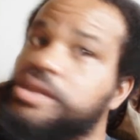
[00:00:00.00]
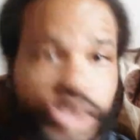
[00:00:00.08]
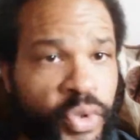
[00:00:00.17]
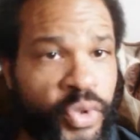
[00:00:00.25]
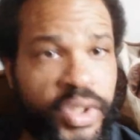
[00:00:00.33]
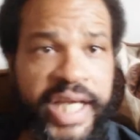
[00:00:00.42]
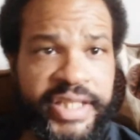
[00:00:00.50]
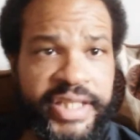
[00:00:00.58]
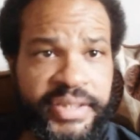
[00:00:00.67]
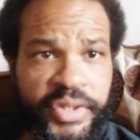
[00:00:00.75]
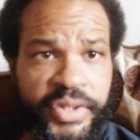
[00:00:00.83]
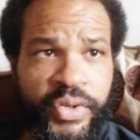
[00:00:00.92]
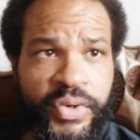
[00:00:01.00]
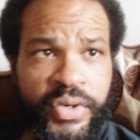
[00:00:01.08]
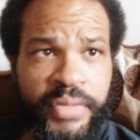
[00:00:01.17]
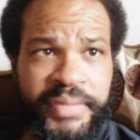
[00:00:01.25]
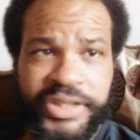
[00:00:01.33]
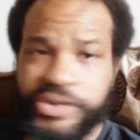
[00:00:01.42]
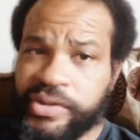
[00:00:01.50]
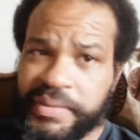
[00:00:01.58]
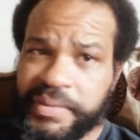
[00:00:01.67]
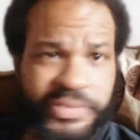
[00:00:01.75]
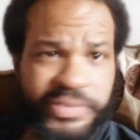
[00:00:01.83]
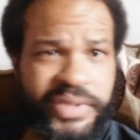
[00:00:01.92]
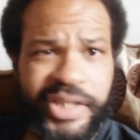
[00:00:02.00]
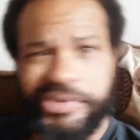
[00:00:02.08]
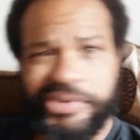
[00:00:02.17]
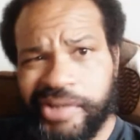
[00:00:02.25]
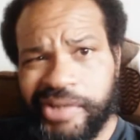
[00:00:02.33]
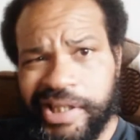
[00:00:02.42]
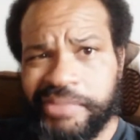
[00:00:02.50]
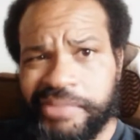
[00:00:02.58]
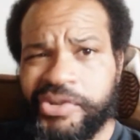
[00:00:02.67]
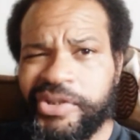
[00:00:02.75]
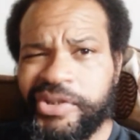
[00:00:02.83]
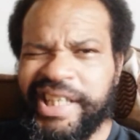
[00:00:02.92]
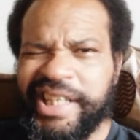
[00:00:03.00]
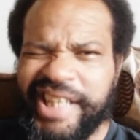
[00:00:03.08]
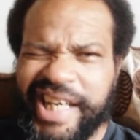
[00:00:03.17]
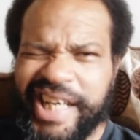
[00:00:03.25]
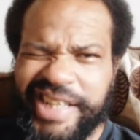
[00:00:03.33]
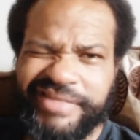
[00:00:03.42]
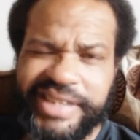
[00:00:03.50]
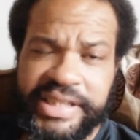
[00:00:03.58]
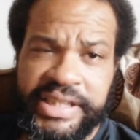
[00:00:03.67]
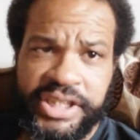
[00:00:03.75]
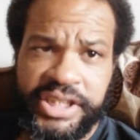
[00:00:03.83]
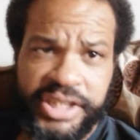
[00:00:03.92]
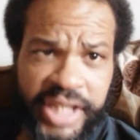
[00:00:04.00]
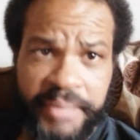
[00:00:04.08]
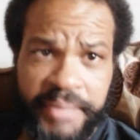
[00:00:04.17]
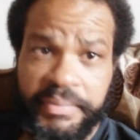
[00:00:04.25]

Joel Casamayor, but Joel, Joel Casamayor, he not really in shape.